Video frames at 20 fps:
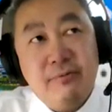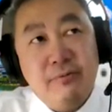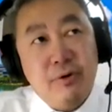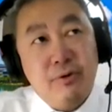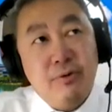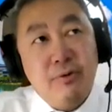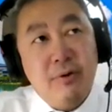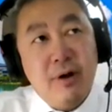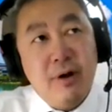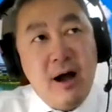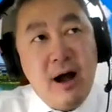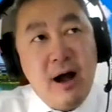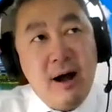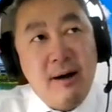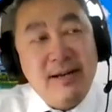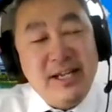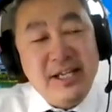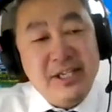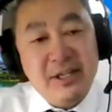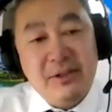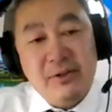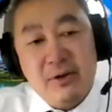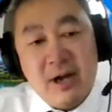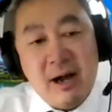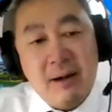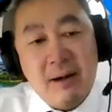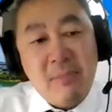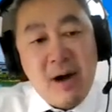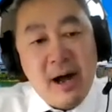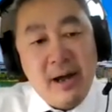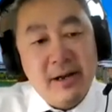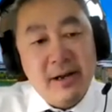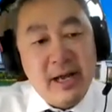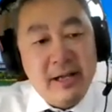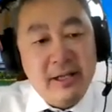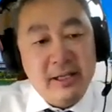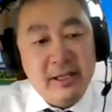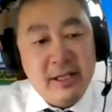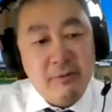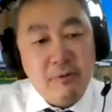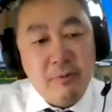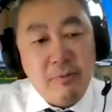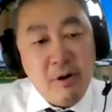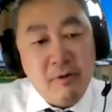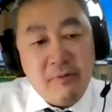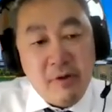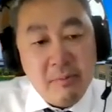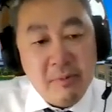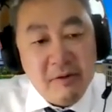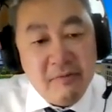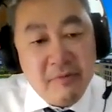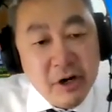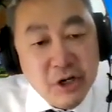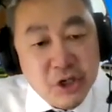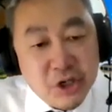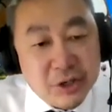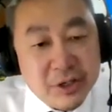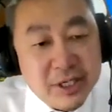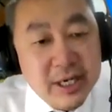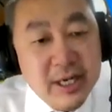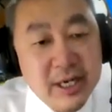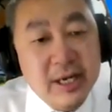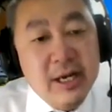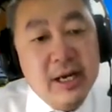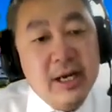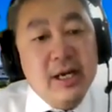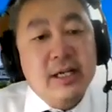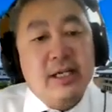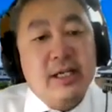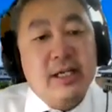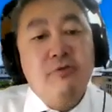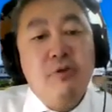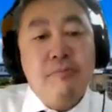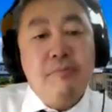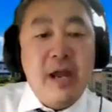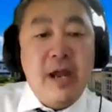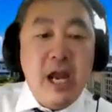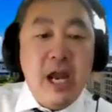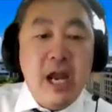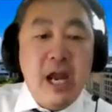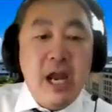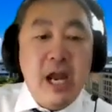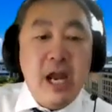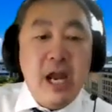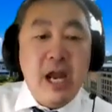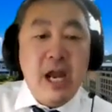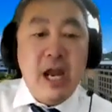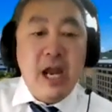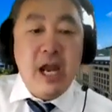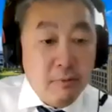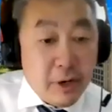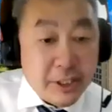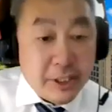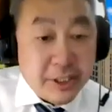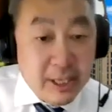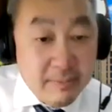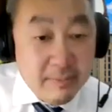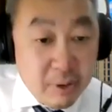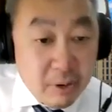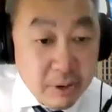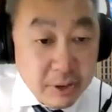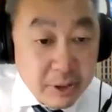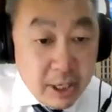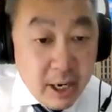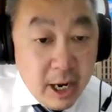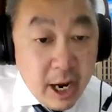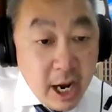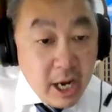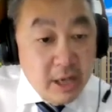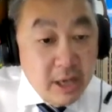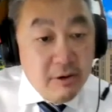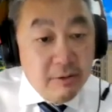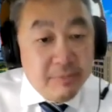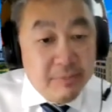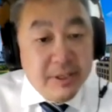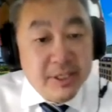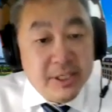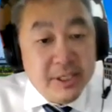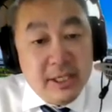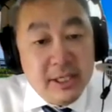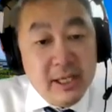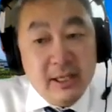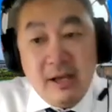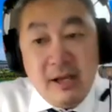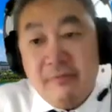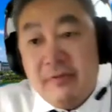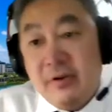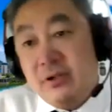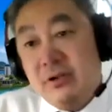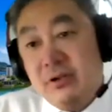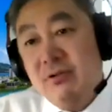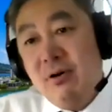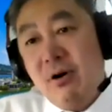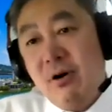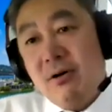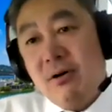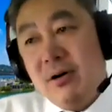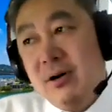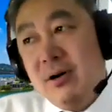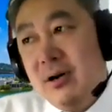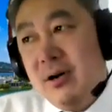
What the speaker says: will listen to command and then they will perform a function. They will be able to know, for example, hey, you've been sitting there for too long.